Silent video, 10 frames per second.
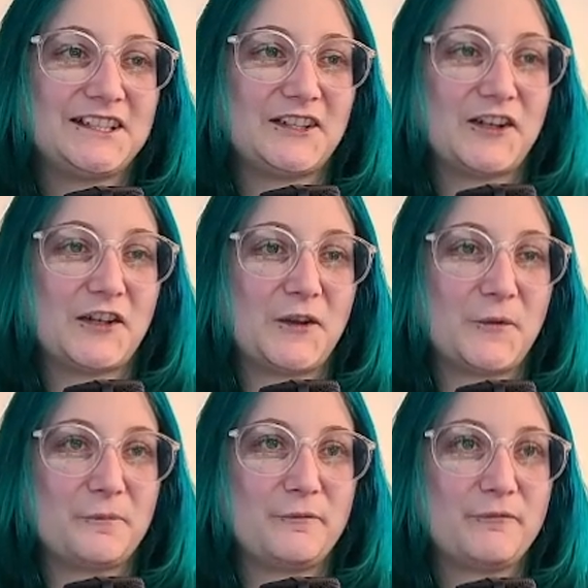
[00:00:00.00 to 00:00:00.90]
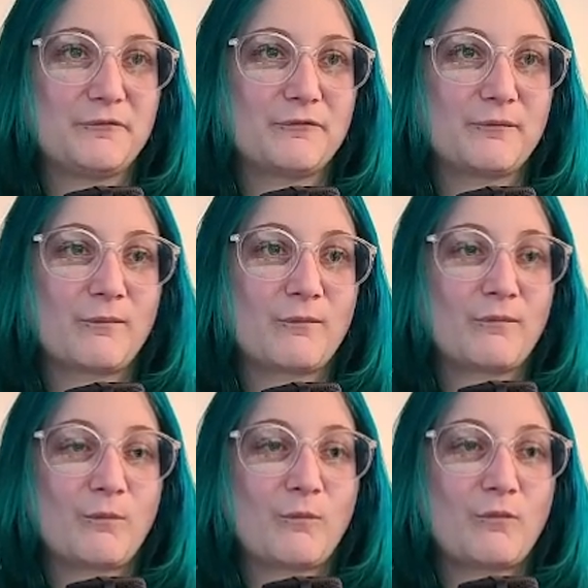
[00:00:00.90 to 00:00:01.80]

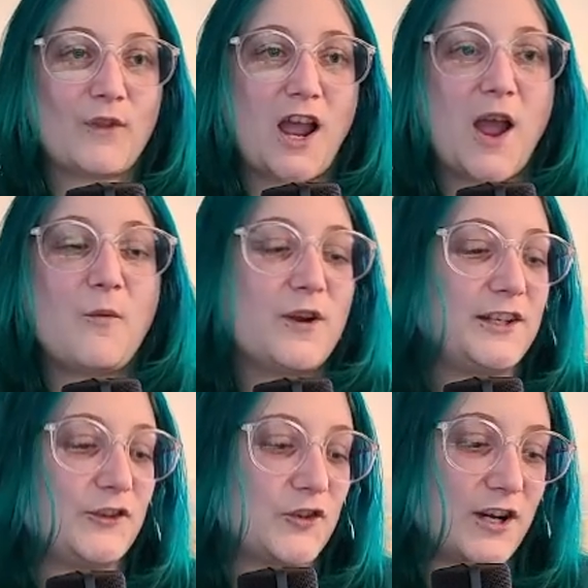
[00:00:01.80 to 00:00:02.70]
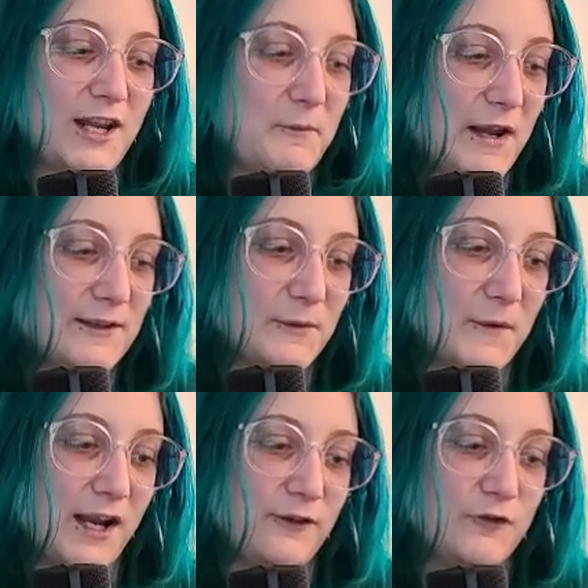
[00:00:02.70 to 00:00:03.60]
I wanted to try and make some
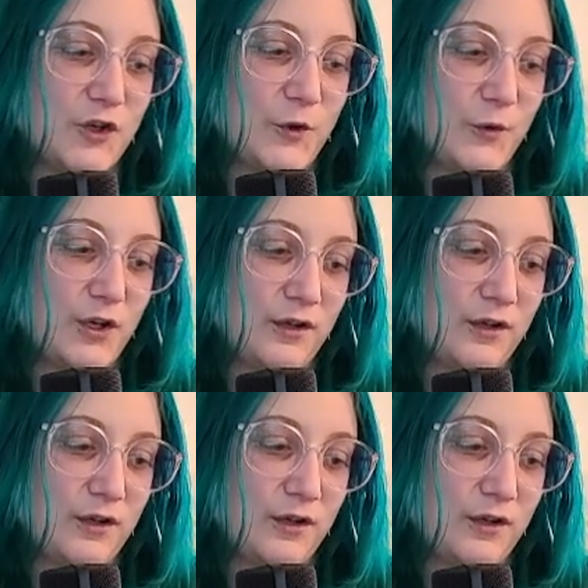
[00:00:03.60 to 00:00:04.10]
kind of joke